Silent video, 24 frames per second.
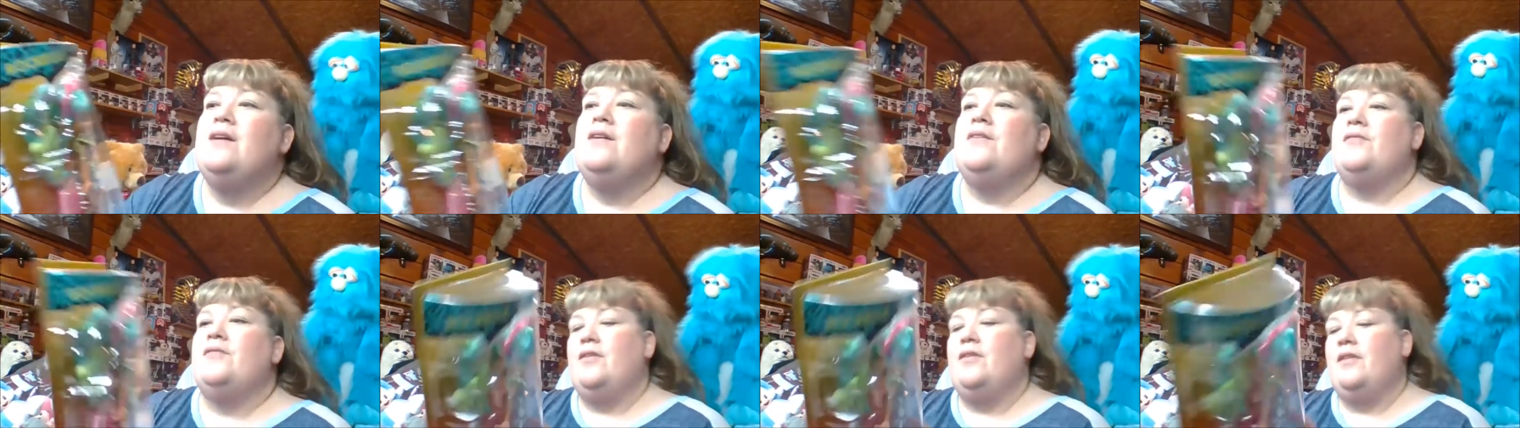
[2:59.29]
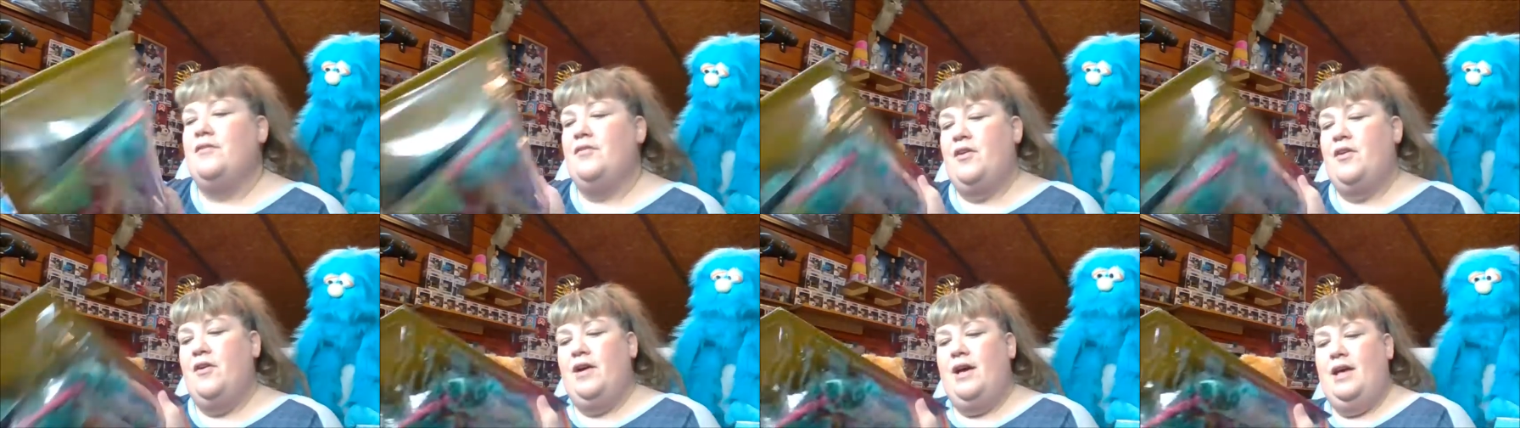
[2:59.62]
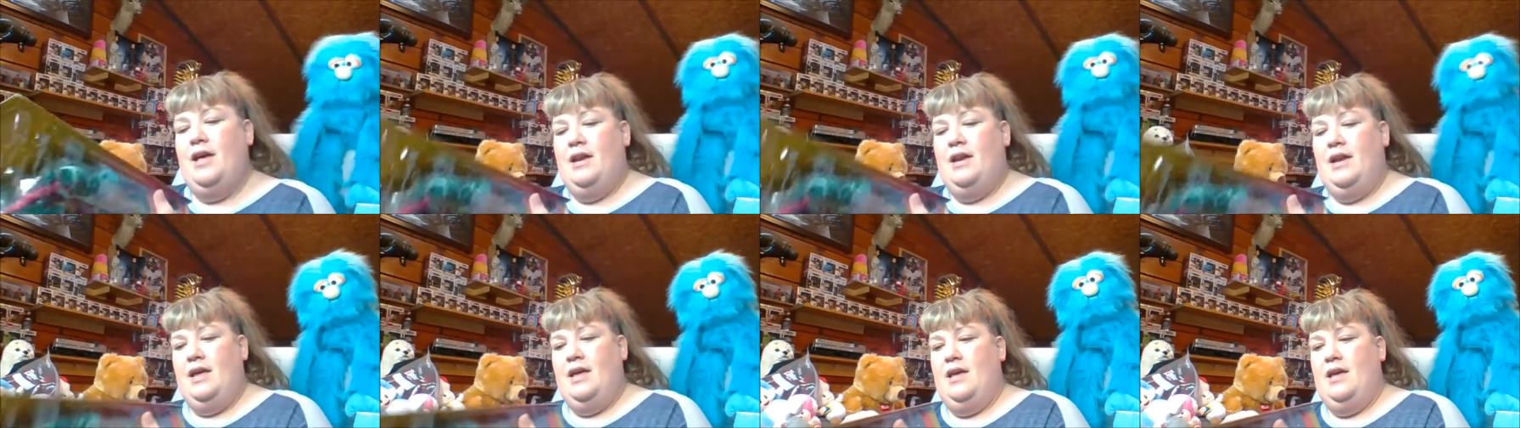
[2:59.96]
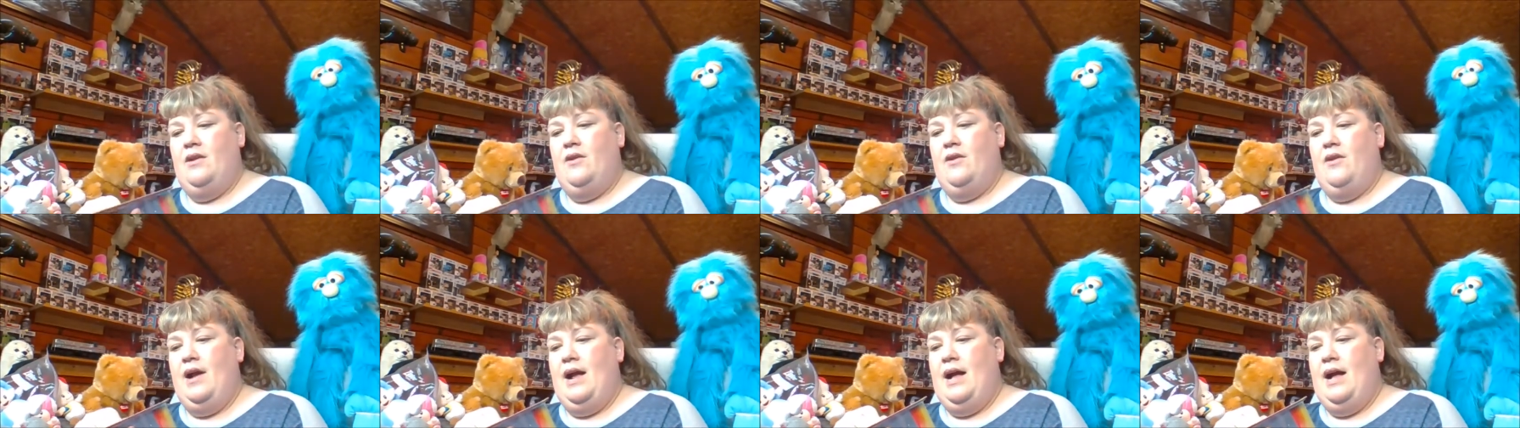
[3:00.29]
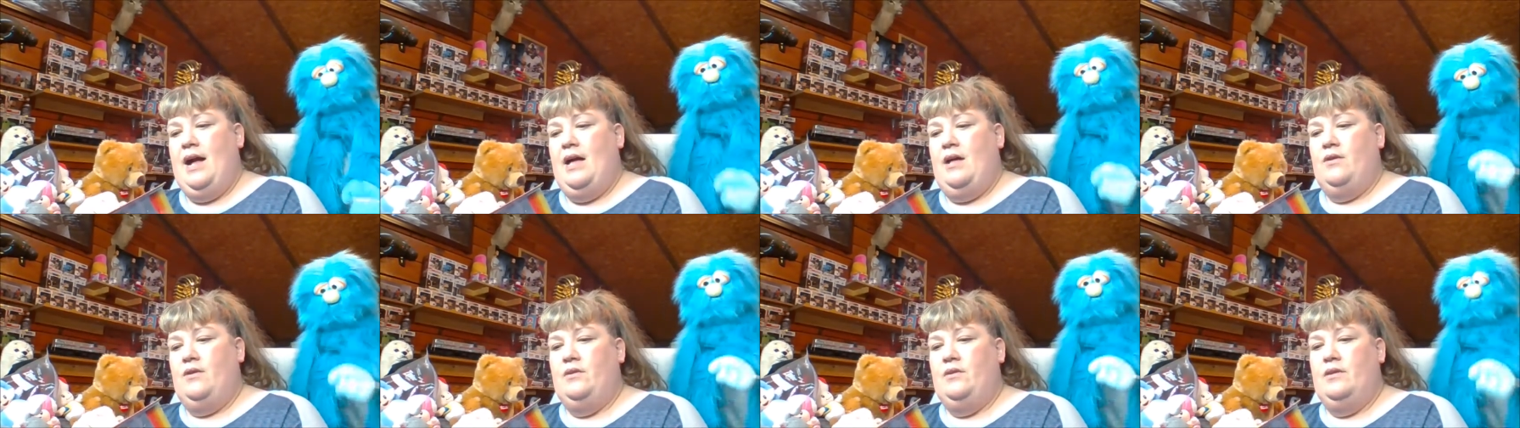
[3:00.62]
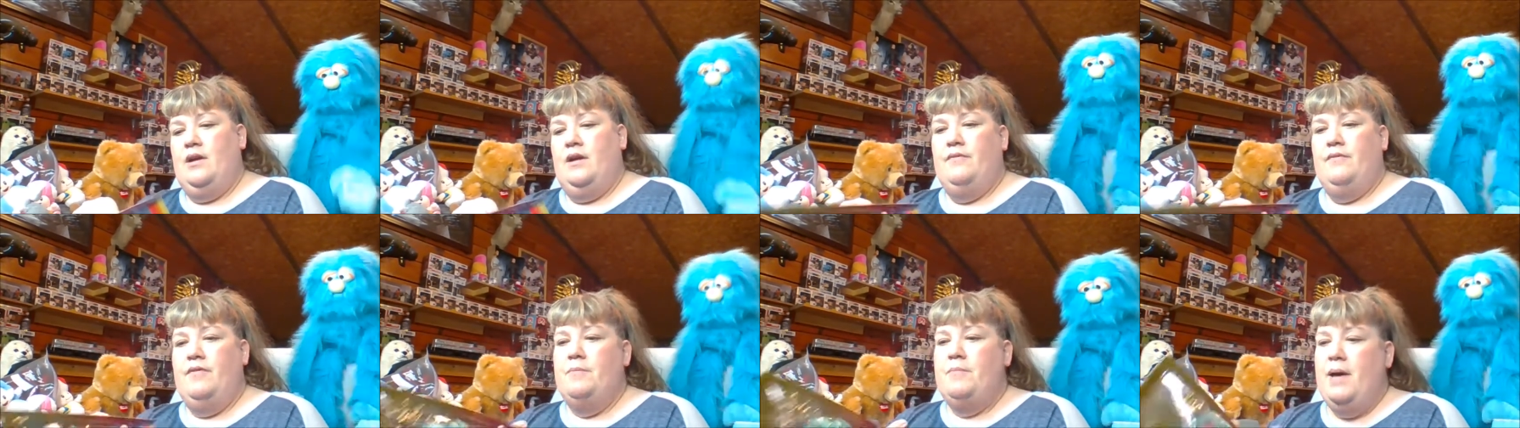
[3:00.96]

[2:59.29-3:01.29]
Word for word: So let's go ahead and get her out of the